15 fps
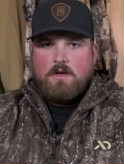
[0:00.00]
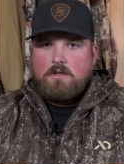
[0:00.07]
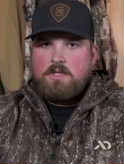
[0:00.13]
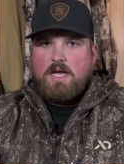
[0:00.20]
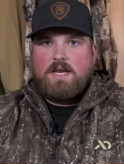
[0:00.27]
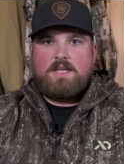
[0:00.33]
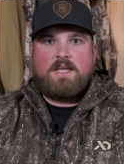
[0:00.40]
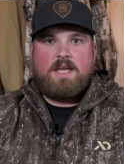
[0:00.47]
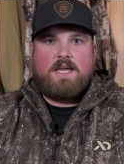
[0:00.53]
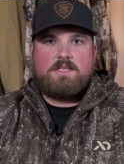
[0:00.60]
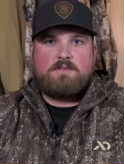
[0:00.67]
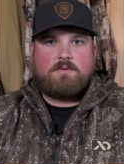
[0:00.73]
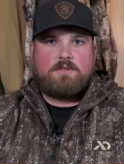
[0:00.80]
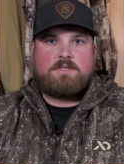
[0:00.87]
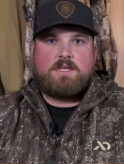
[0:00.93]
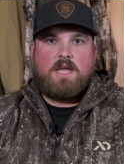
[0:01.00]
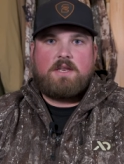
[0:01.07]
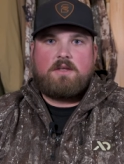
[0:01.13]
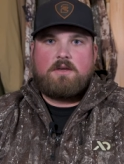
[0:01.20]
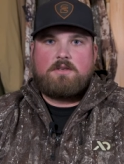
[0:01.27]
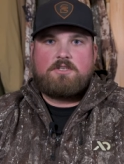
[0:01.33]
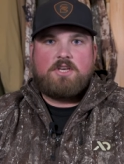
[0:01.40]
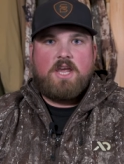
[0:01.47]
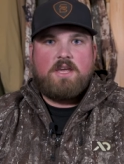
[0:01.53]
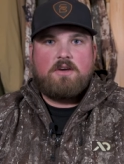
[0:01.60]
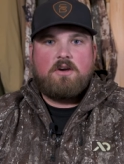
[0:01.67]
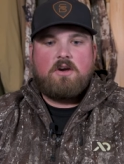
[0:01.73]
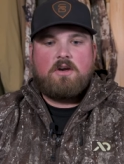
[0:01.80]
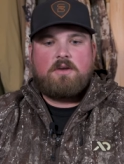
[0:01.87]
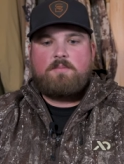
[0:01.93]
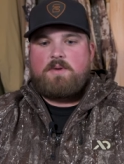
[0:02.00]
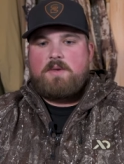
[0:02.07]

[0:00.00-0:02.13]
a lot of guys will set a J-hook.